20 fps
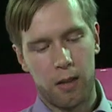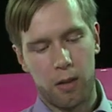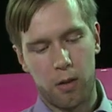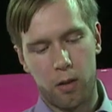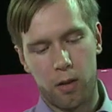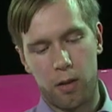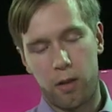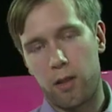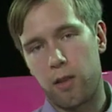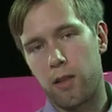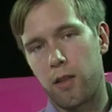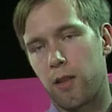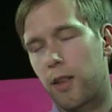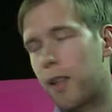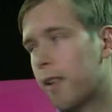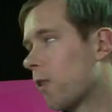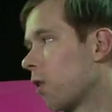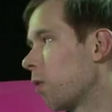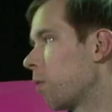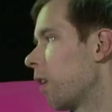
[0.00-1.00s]
Or
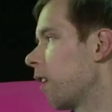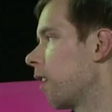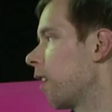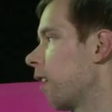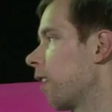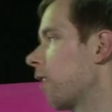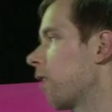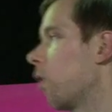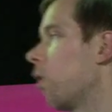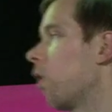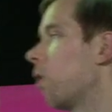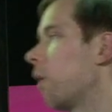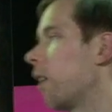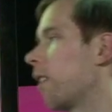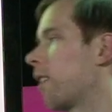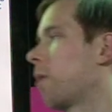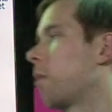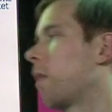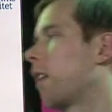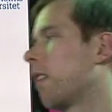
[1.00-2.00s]
it could be that it's
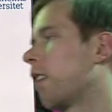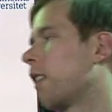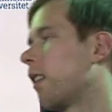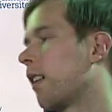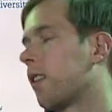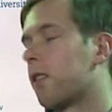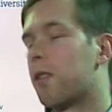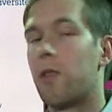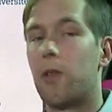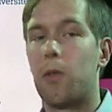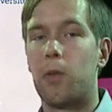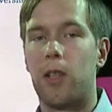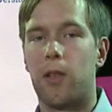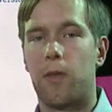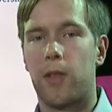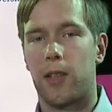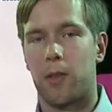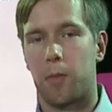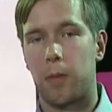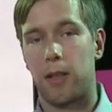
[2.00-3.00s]
always a bad idea to do the
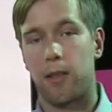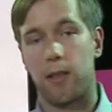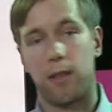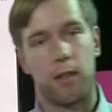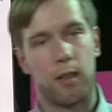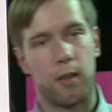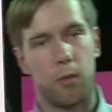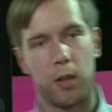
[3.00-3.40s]
investment,